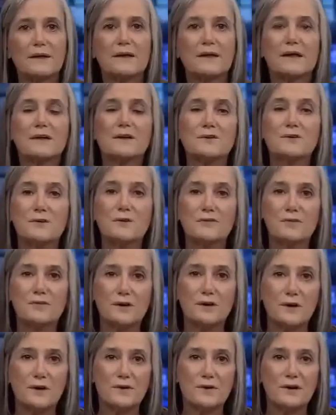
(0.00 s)
In North
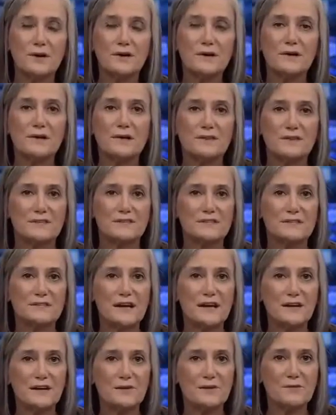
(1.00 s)
Dakota, the
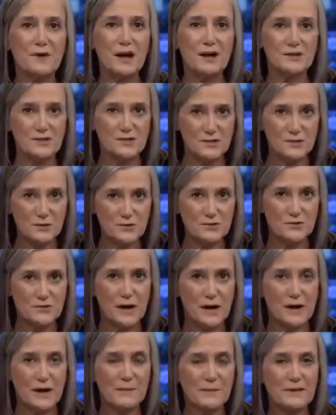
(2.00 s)
Standing Rock Sioux
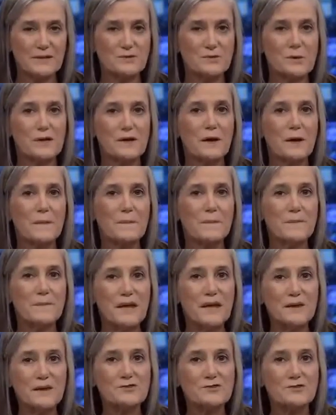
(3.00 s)
tribe has won a
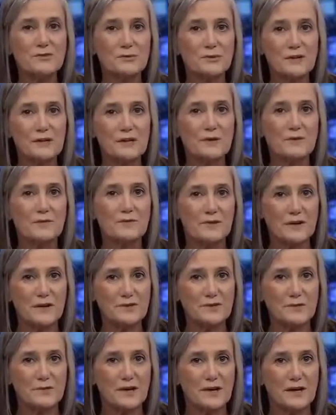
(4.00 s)
major legal
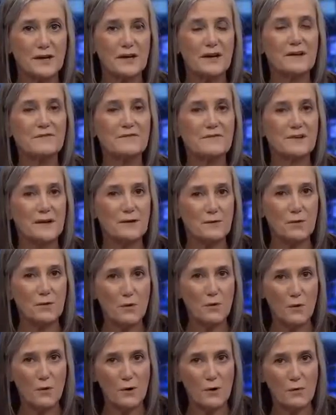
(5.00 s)
victory in federal
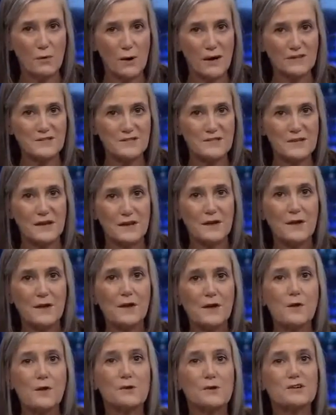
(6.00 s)
court Wednesday,
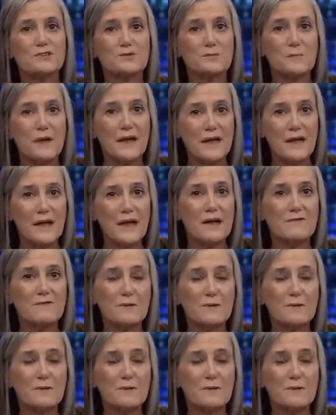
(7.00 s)
which may have the